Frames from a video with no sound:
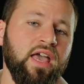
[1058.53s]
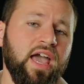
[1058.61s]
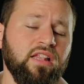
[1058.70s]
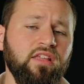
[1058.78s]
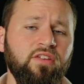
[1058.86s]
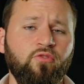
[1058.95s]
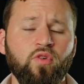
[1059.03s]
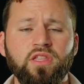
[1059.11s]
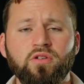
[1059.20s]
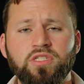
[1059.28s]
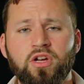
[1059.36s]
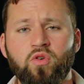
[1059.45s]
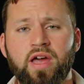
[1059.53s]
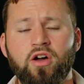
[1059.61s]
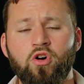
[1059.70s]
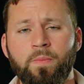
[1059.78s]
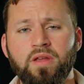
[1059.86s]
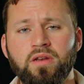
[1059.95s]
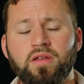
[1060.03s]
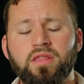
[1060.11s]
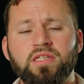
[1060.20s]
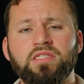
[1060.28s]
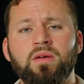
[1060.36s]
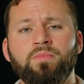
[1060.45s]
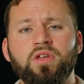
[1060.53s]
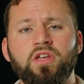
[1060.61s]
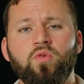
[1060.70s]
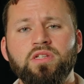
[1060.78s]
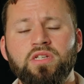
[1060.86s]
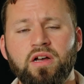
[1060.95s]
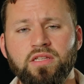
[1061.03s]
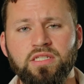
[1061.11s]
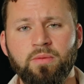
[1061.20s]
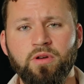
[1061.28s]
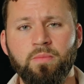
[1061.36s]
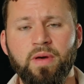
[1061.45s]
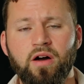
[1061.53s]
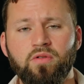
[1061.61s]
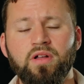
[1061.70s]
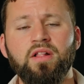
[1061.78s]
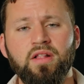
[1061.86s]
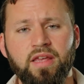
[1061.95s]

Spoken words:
and leave windows a crack open. This is something you want to talk to someone about.